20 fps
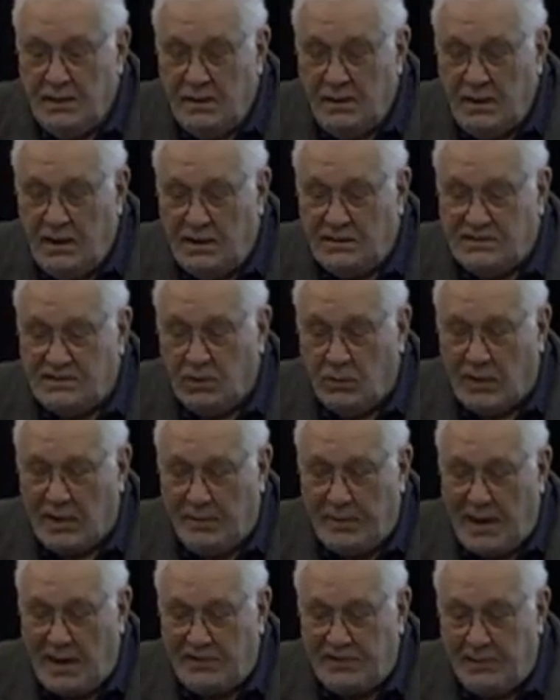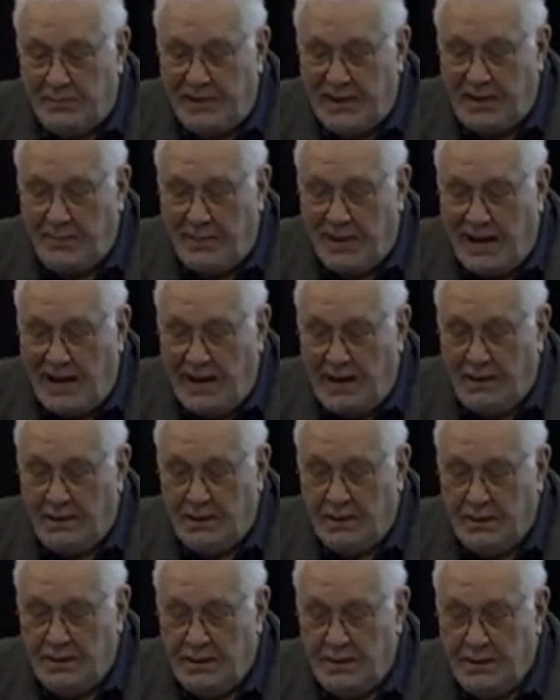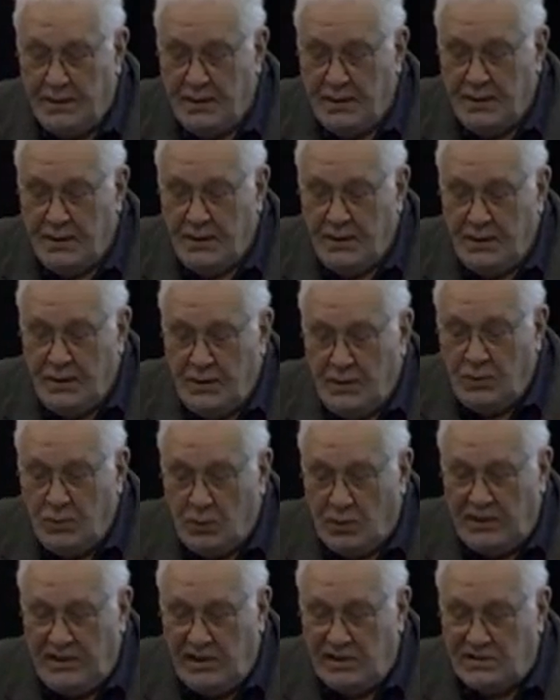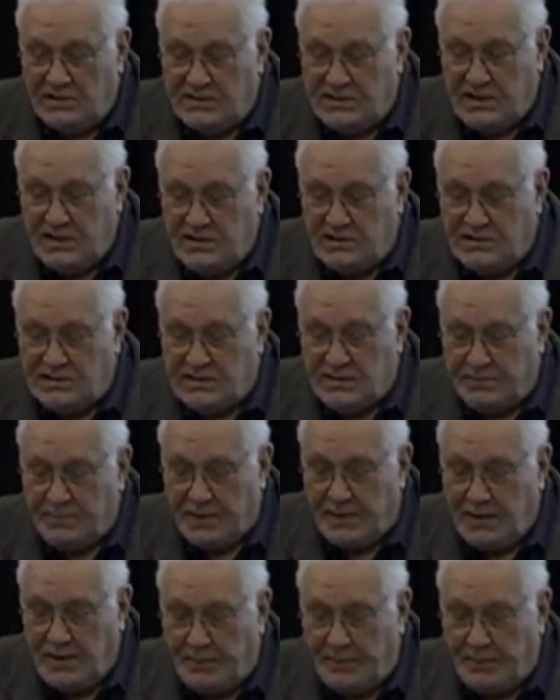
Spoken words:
And so what about the Big Bang? Well, here's a